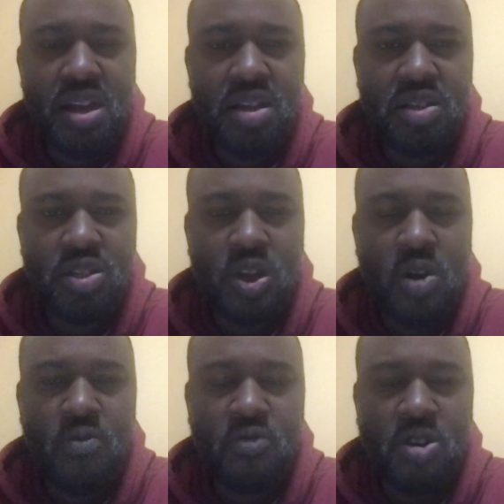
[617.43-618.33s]

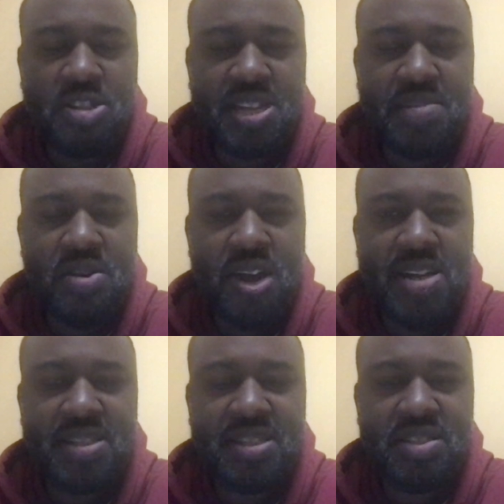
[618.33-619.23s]
So first thing I'm
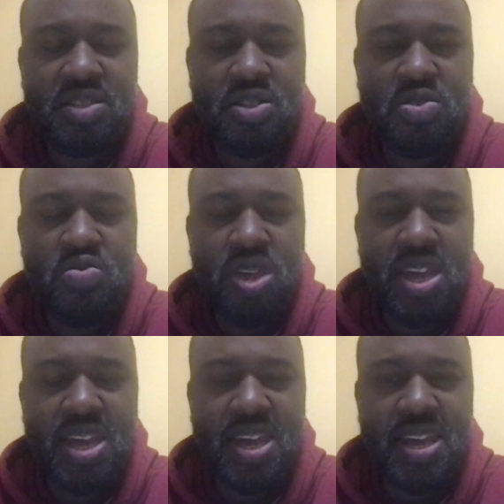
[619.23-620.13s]
going to do
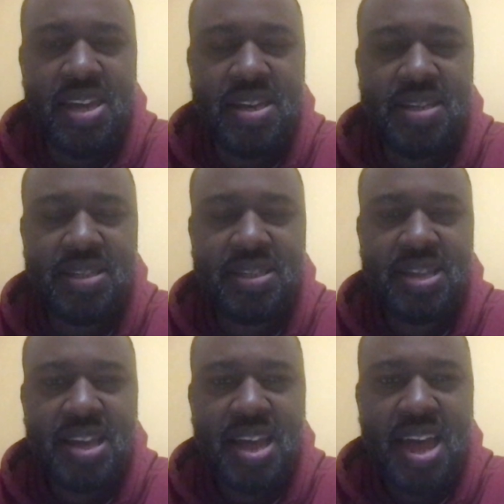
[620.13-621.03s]
is
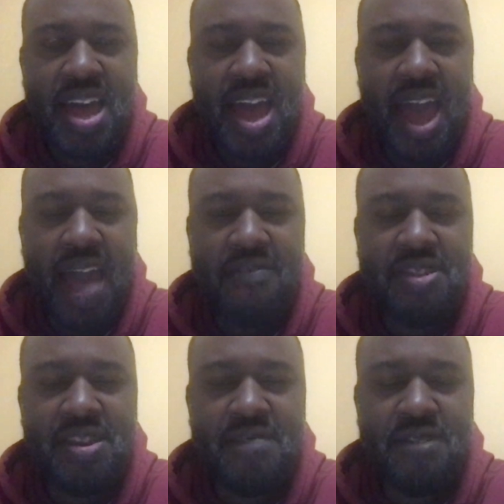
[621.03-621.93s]
have
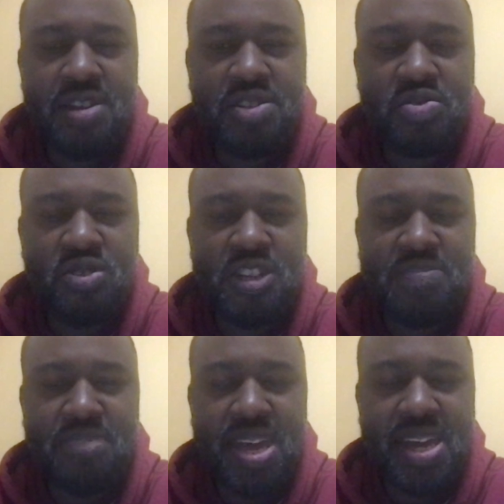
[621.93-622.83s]
the adventurers
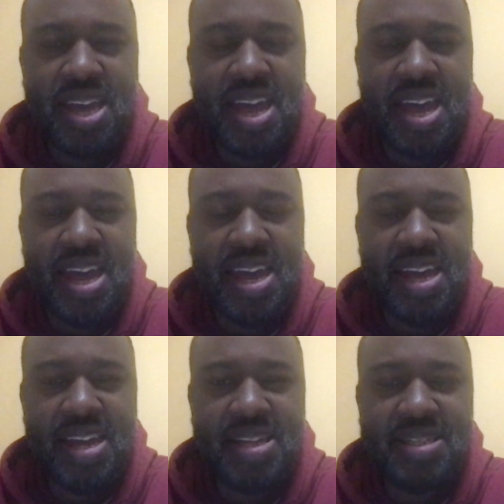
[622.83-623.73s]
make
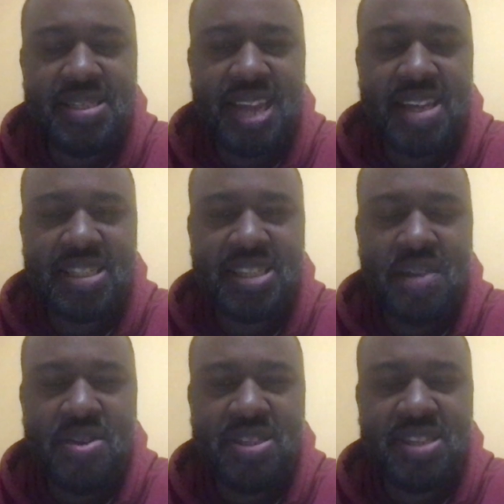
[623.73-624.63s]
a
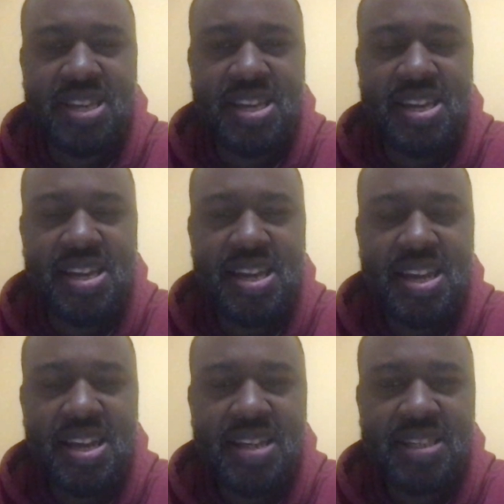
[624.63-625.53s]
dexterity
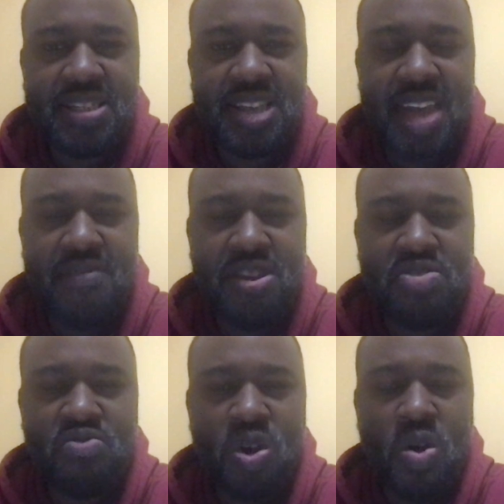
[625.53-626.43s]
saving
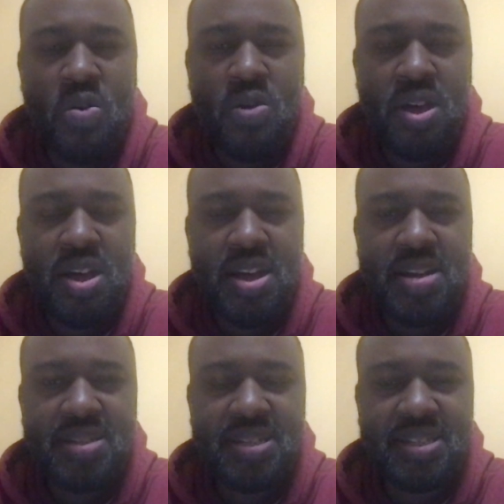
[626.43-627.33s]
throw
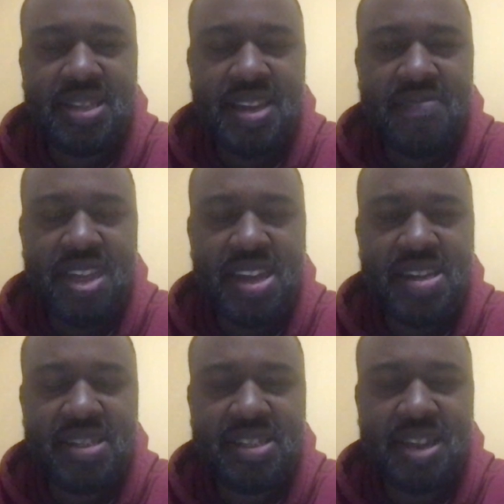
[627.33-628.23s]
to see if they
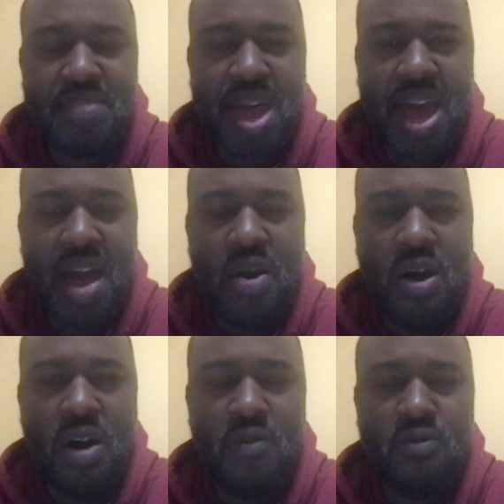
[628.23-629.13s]
can somehow
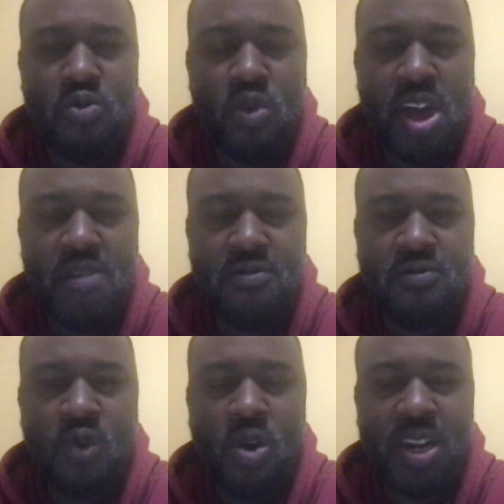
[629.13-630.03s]
avoid
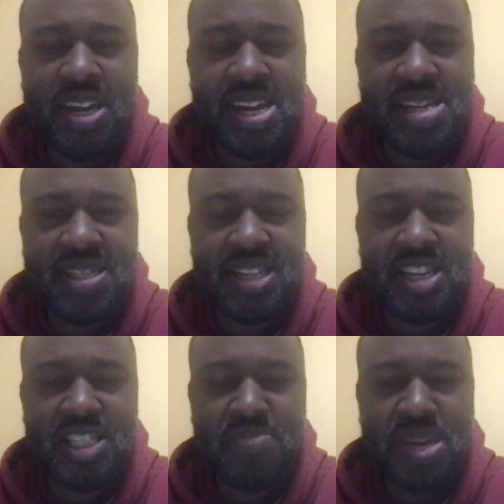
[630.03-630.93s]
falling into
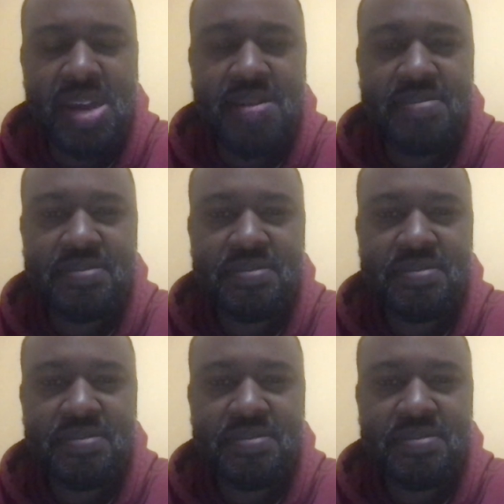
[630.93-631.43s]
this pit.